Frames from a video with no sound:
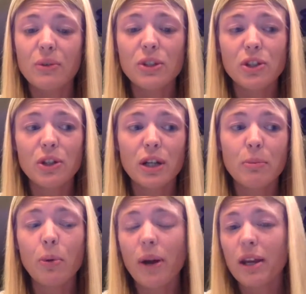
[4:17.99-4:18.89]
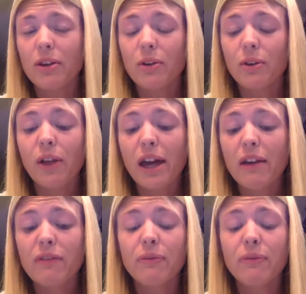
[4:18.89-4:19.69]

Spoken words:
certain point in your life,